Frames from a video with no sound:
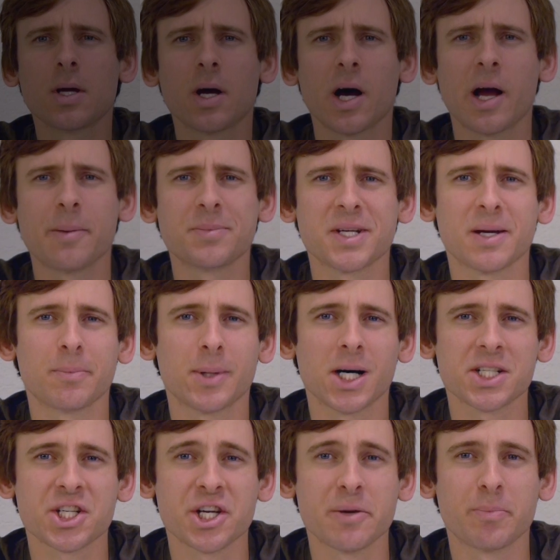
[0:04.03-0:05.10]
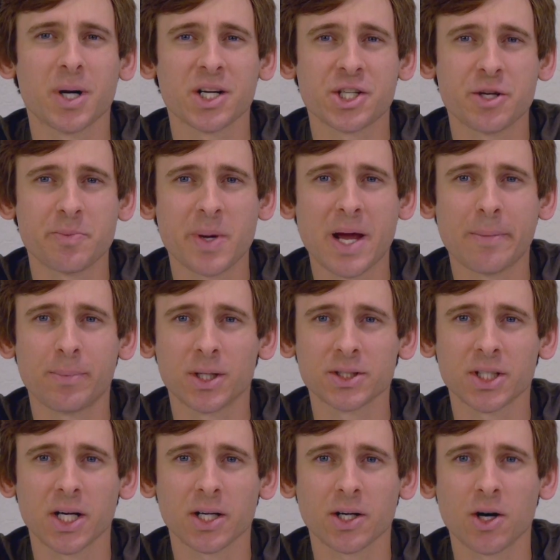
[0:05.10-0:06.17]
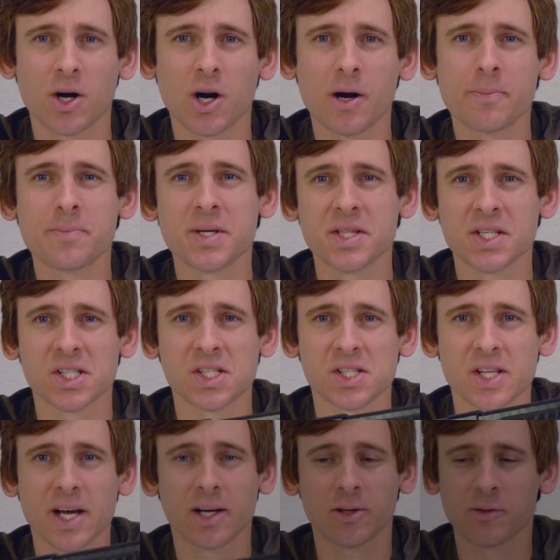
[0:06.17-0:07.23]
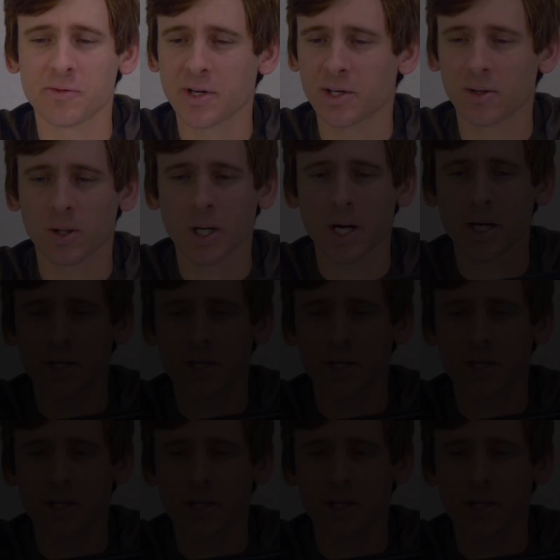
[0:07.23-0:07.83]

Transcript: I'm Dan Bacci at BacciPaintball.com, and this is the elevator gun.